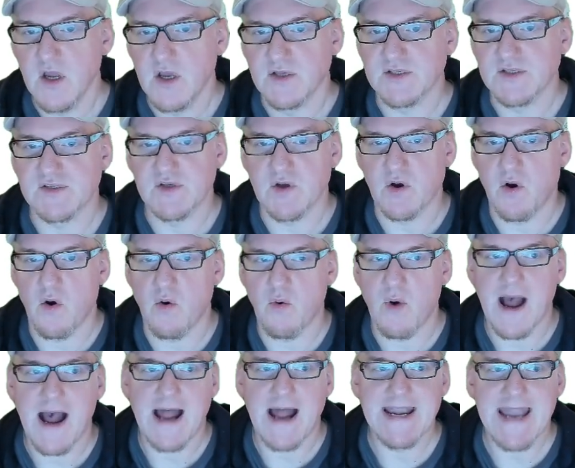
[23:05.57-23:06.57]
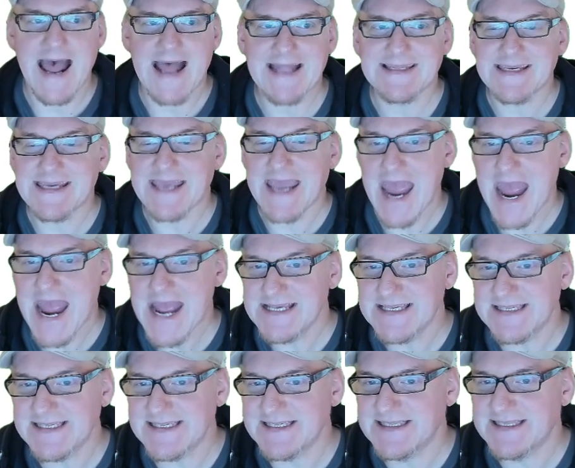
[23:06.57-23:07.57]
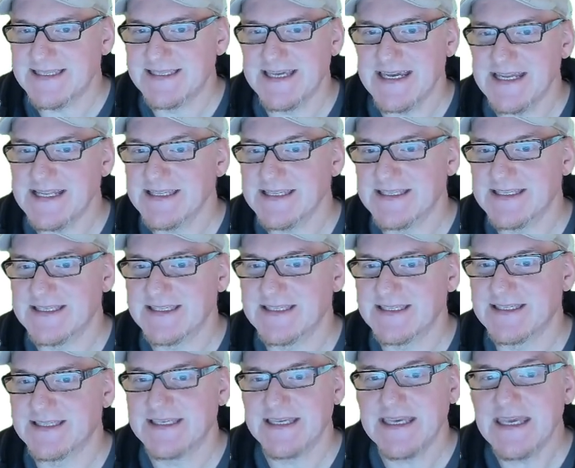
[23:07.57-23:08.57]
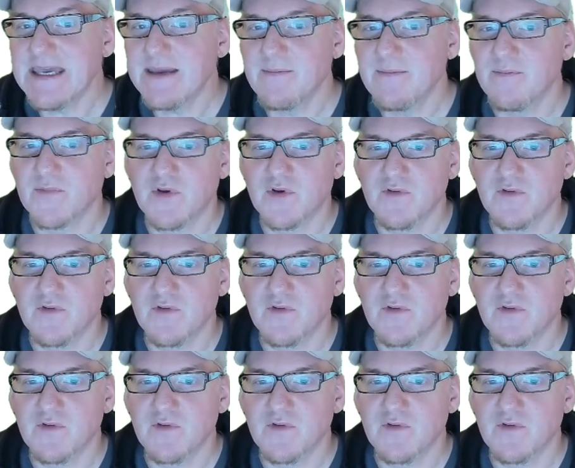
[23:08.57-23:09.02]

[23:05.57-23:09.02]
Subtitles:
So that case didn't seem